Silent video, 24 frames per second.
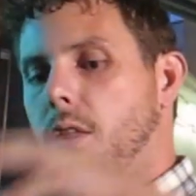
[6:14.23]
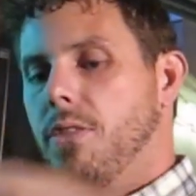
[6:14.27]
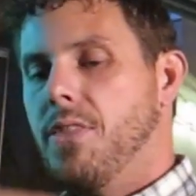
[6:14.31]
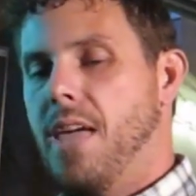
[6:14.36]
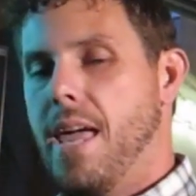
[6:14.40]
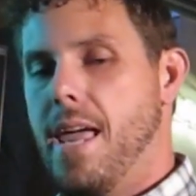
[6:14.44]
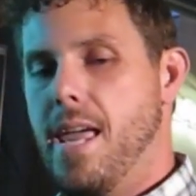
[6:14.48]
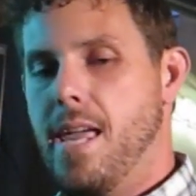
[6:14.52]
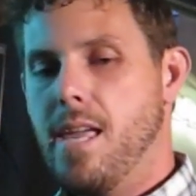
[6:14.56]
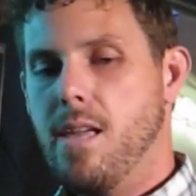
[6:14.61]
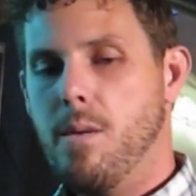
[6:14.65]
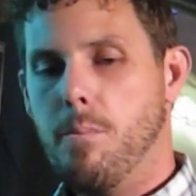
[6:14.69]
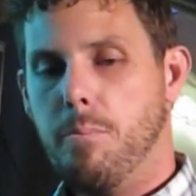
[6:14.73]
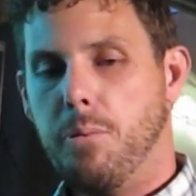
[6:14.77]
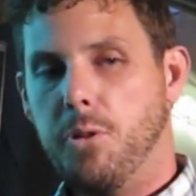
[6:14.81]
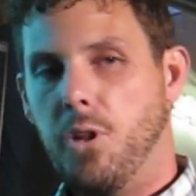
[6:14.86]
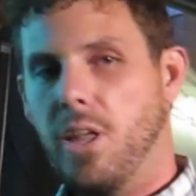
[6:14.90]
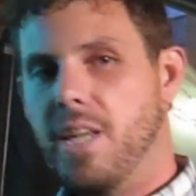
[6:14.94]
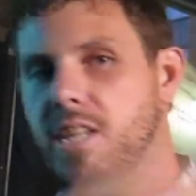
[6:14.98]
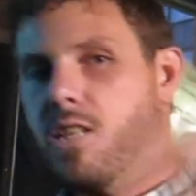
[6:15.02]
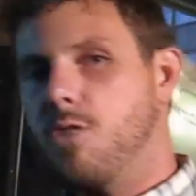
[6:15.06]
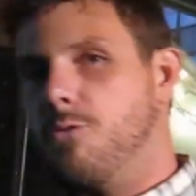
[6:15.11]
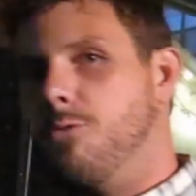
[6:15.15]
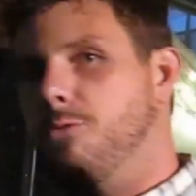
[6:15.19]
They
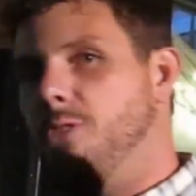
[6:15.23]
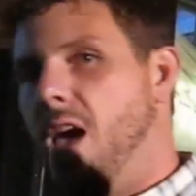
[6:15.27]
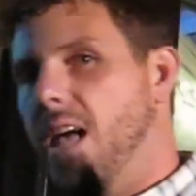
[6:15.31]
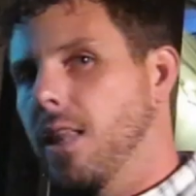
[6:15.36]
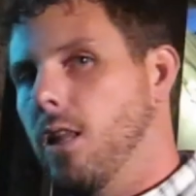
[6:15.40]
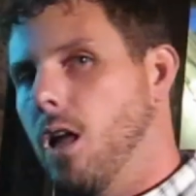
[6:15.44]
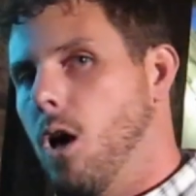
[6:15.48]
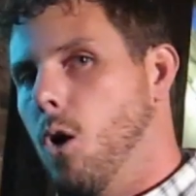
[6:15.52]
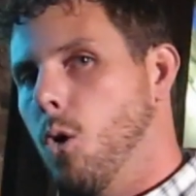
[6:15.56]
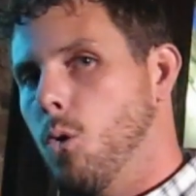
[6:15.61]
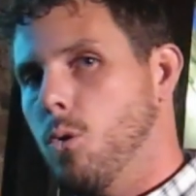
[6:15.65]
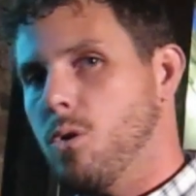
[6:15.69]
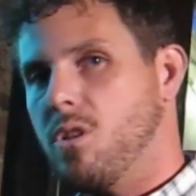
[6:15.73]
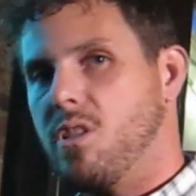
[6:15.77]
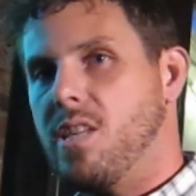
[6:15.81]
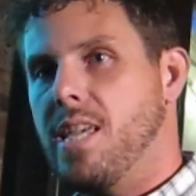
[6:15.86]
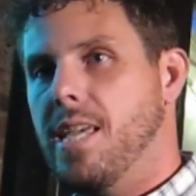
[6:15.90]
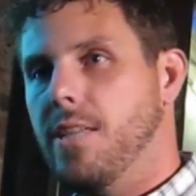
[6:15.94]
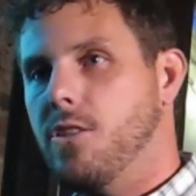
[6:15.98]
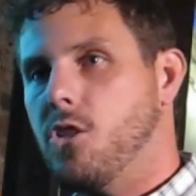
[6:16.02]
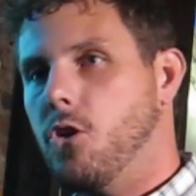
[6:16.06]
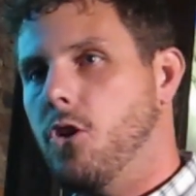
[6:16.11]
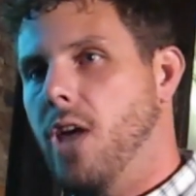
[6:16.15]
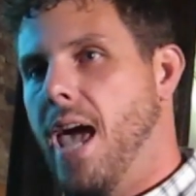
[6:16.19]
place fellows
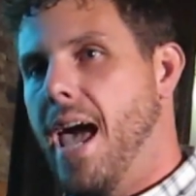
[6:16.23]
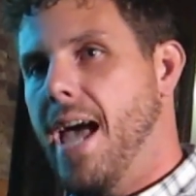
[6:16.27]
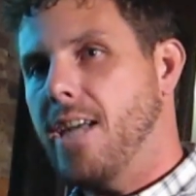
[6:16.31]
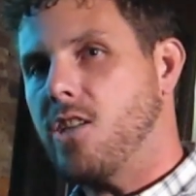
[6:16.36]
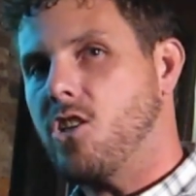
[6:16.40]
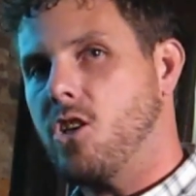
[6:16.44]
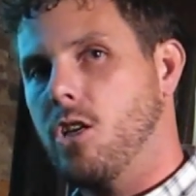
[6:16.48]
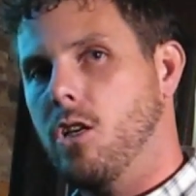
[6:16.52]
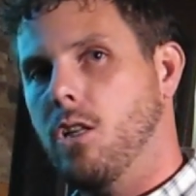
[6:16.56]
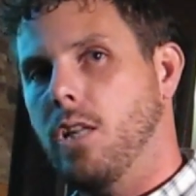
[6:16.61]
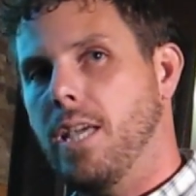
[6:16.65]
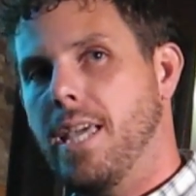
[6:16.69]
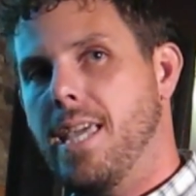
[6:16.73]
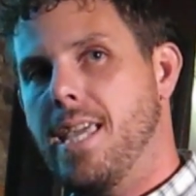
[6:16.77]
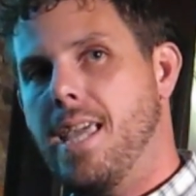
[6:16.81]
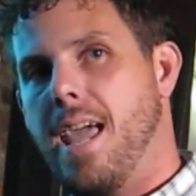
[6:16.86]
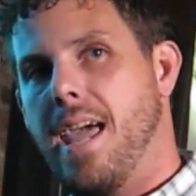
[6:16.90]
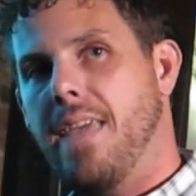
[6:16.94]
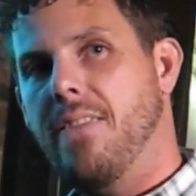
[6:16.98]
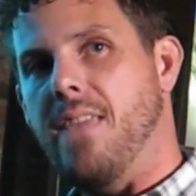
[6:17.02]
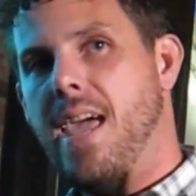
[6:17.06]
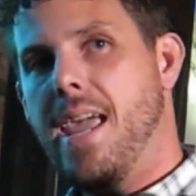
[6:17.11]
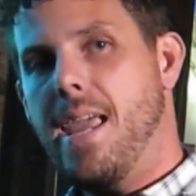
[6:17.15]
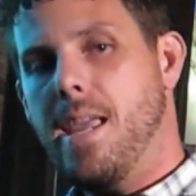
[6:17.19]
internationally,
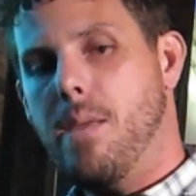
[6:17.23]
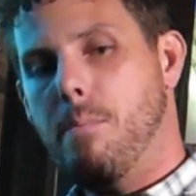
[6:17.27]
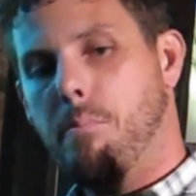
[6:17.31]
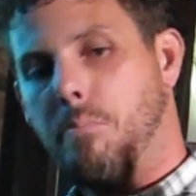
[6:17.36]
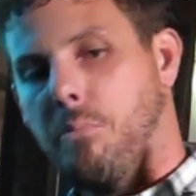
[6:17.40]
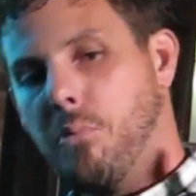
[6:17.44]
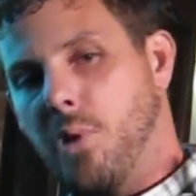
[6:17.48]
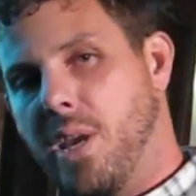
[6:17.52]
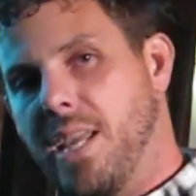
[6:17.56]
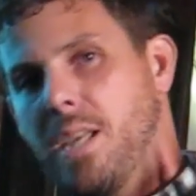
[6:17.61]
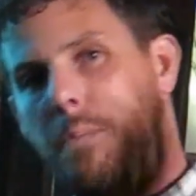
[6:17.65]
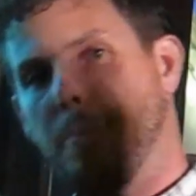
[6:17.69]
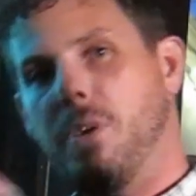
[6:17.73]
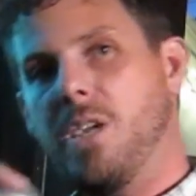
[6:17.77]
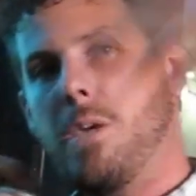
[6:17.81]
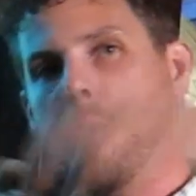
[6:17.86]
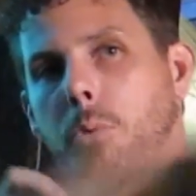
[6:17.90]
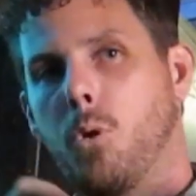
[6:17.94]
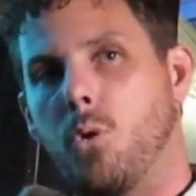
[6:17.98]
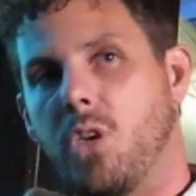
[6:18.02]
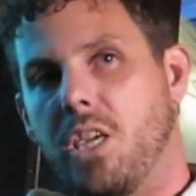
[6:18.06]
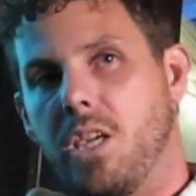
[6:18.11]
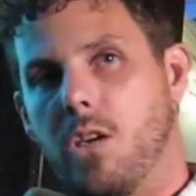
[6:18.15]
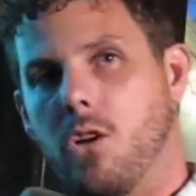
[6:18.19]
and they bring
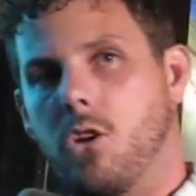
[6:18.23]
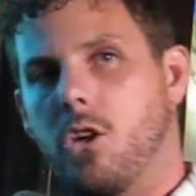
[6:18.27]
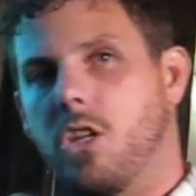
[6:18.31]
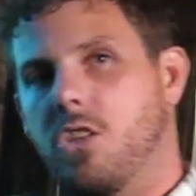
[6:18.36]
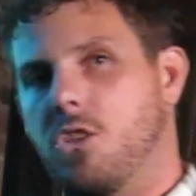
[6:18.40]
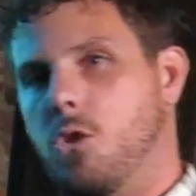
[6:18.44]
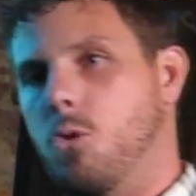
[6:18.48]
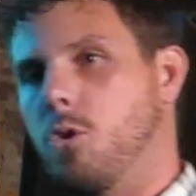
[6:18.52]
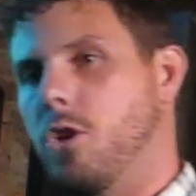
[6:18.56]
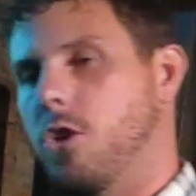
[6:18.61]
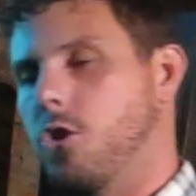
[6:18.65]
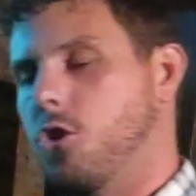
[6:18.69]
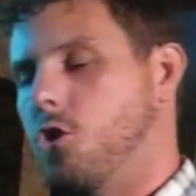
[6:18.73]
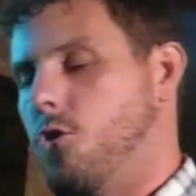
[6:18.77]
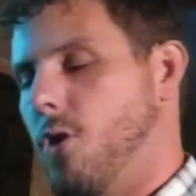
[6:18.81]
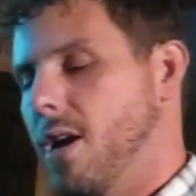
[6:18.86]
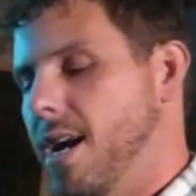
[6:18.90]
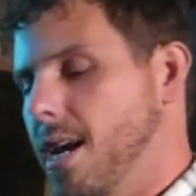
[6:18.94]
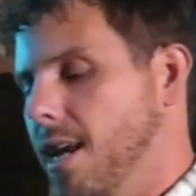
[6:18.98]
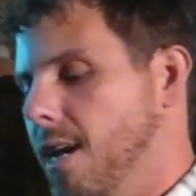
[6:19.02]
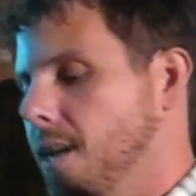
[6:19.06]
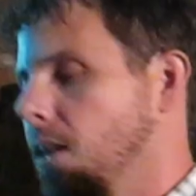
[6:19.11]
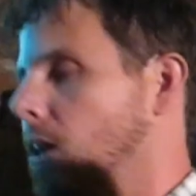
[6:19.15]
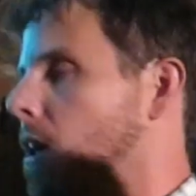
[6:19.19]
people here to do their
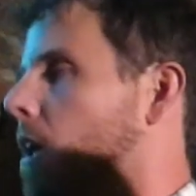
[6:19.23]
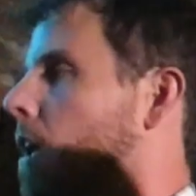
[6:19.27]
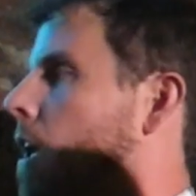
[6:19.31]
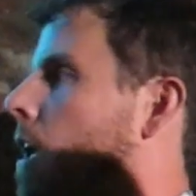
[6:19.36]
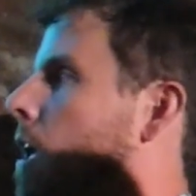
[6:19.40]
training.